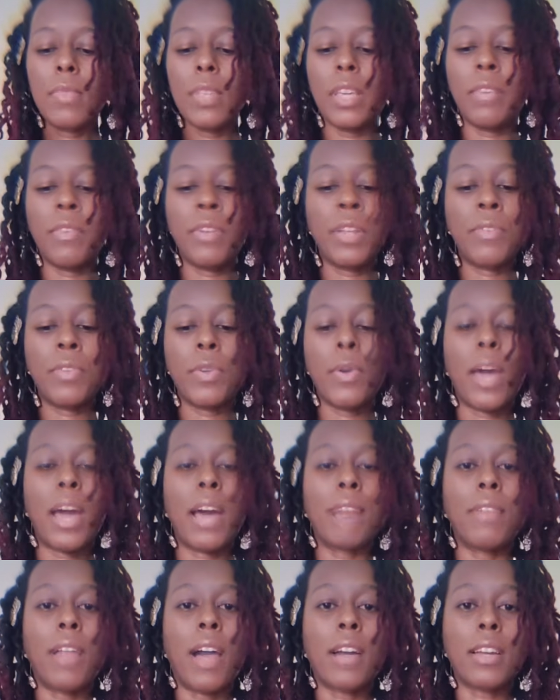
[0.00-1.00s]
Even if you
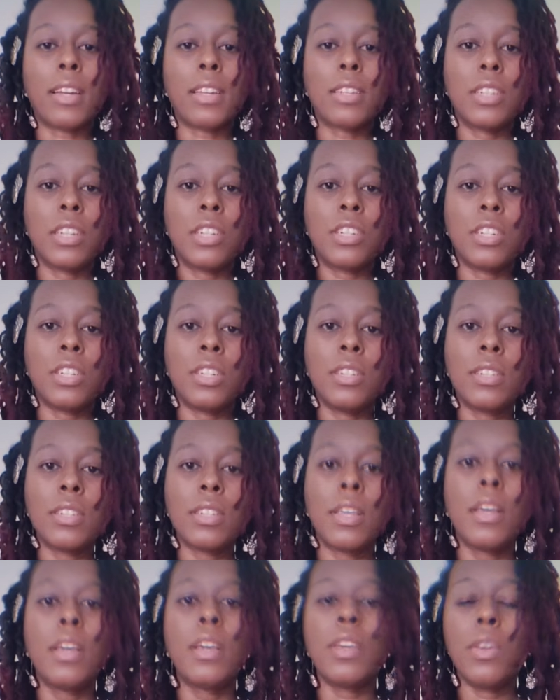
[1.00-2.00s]
have lock
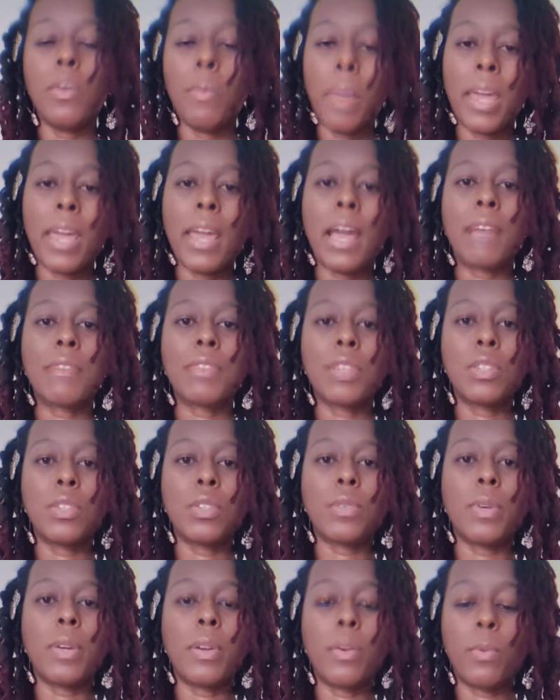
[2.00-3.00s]
extensions, you may have to
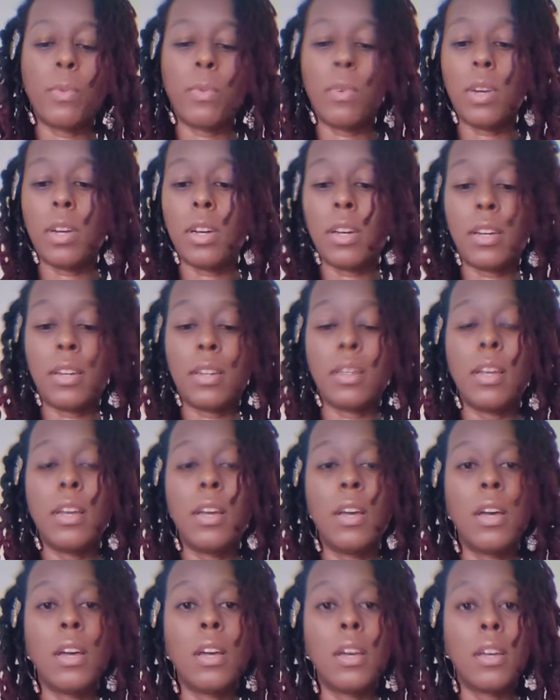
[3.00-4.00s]
do
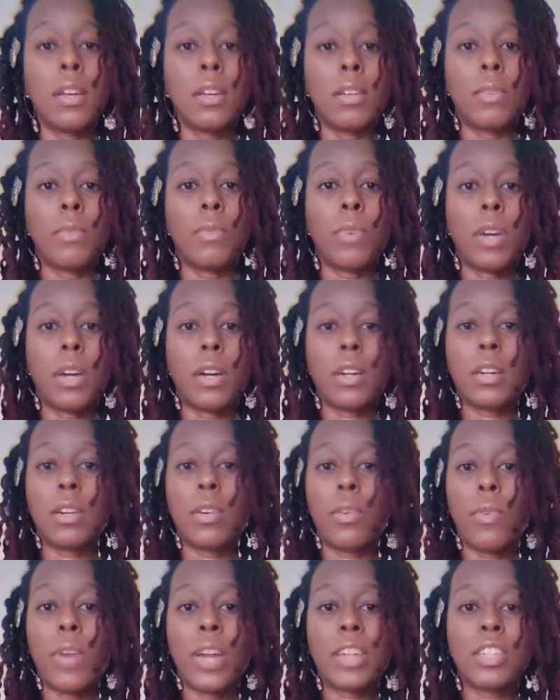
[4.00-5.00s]
a
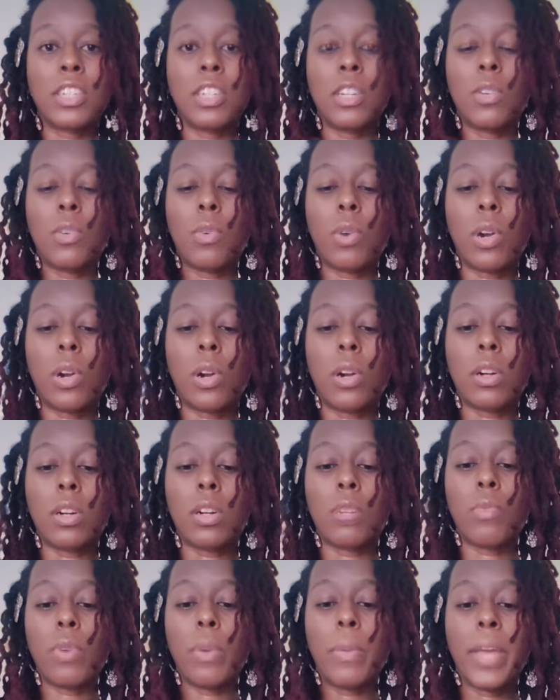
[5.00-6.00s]
correction or
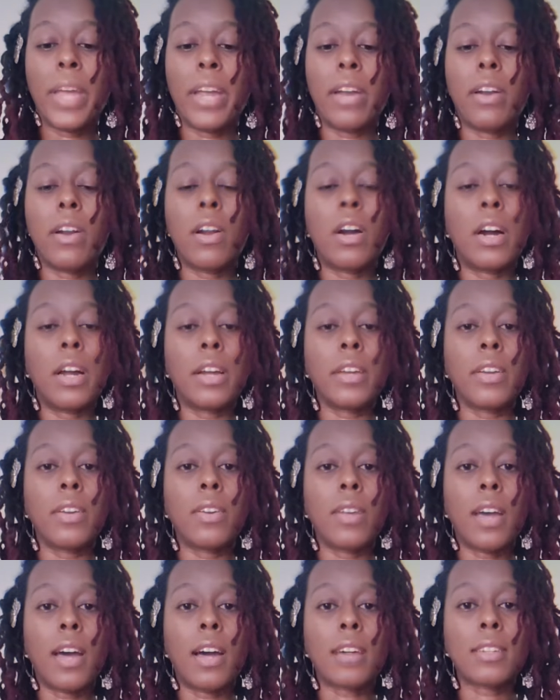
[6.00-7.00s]
repair on
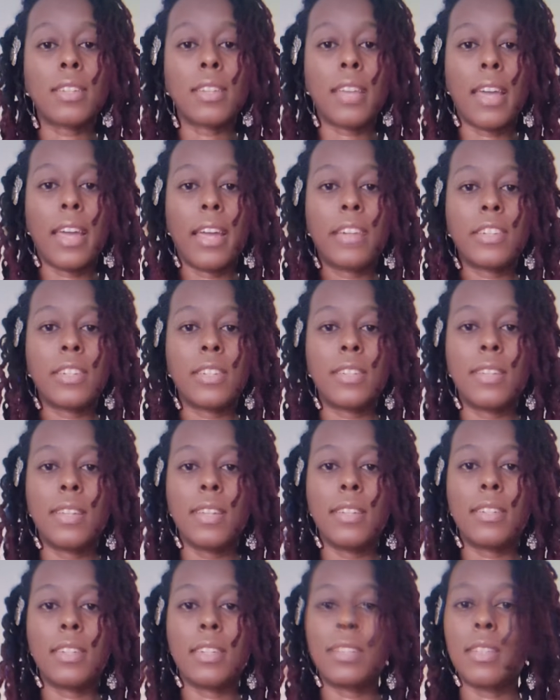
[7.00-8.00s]
your locks
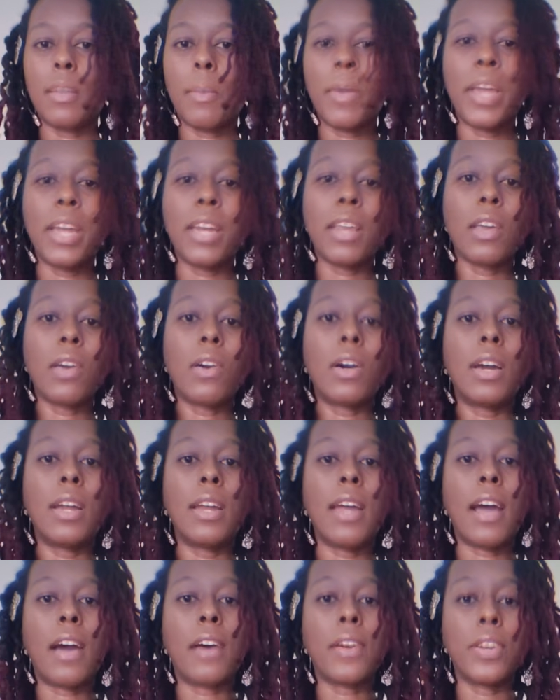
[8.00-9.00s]
occasionally, just depending
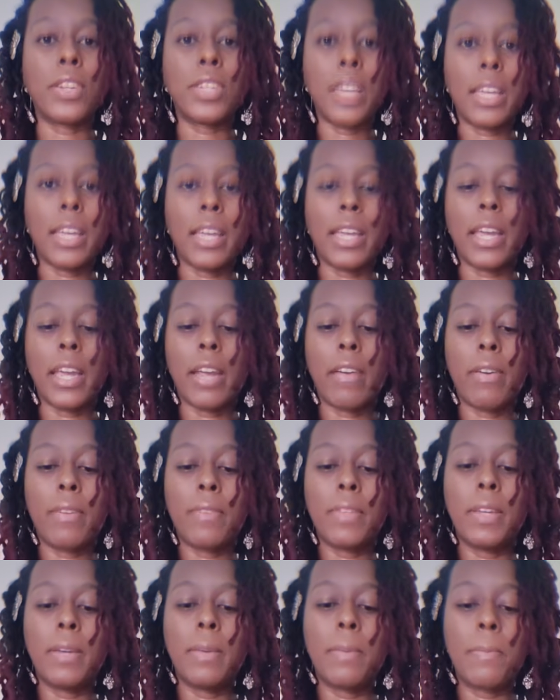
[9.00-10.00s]
on how you're taking care
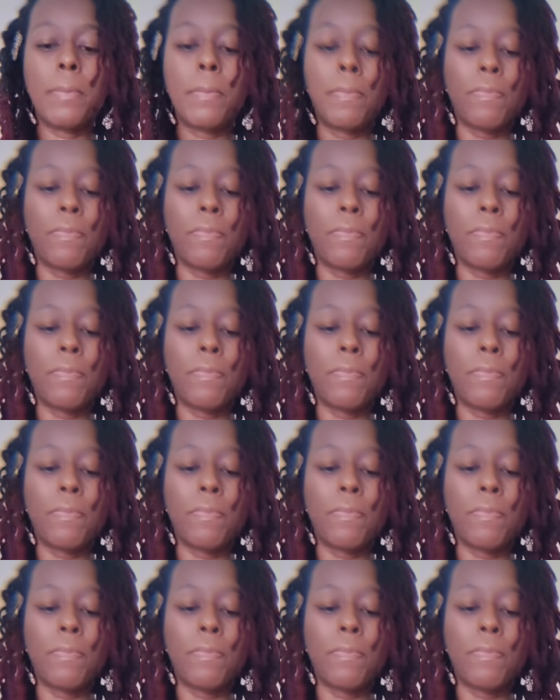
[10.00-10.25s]
of them.